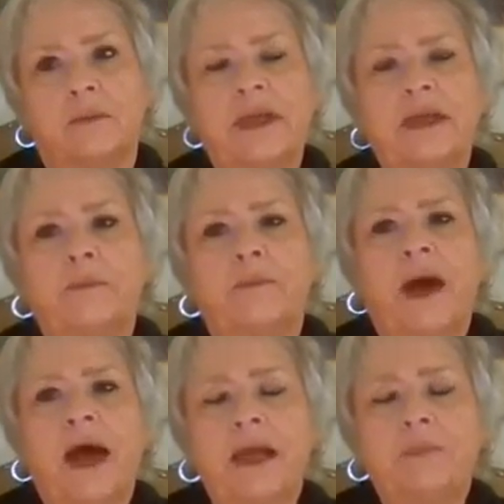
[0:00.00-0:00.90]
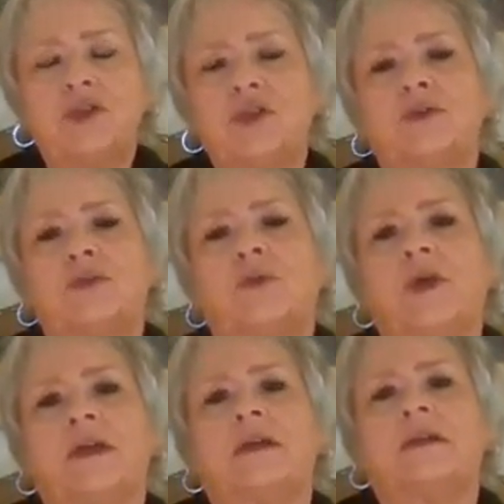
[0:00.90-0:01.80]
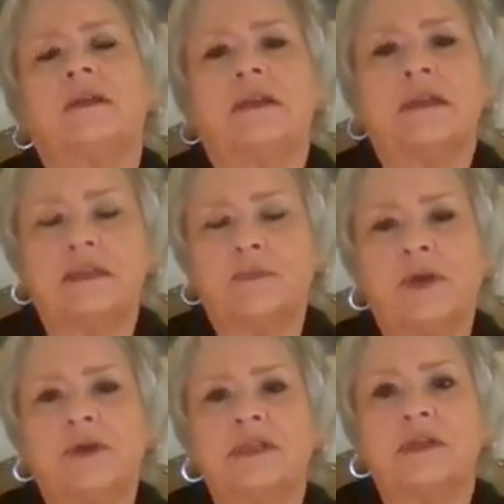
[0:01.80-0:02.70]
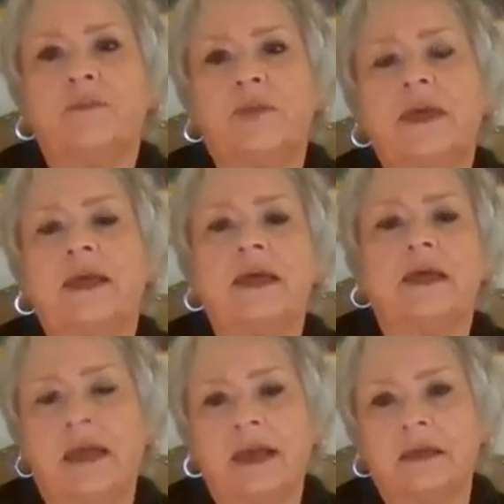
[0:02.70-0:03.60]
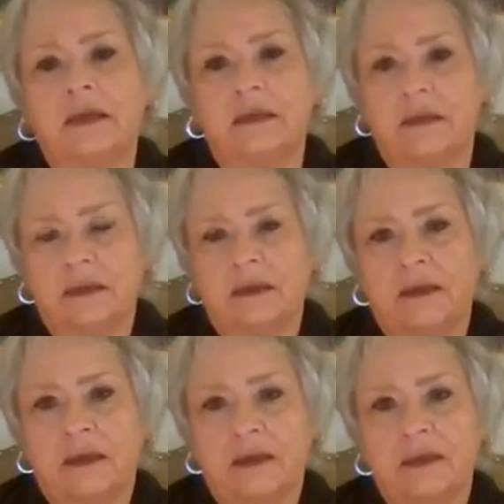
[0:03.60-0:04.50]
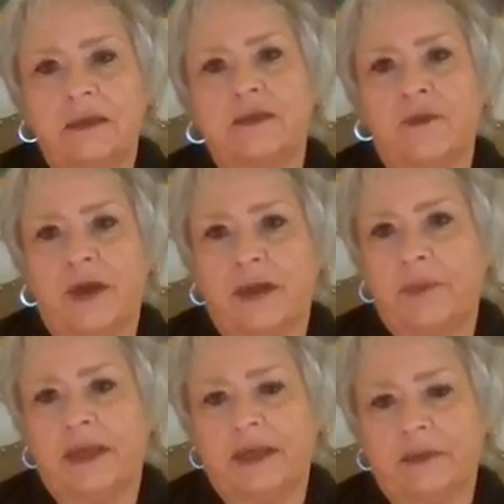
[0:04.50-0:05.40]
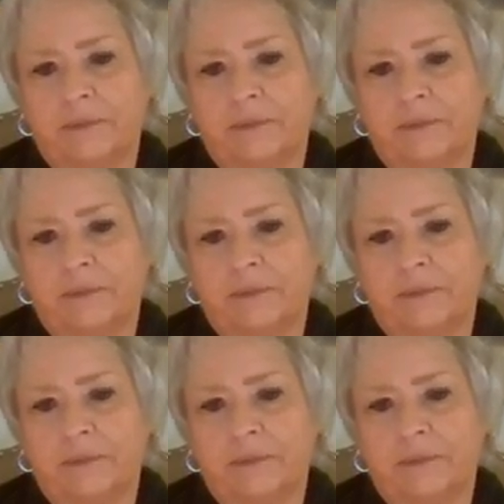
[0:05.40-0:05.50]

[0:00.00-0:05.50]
but imbibes you with the experience of being connected to the divine being.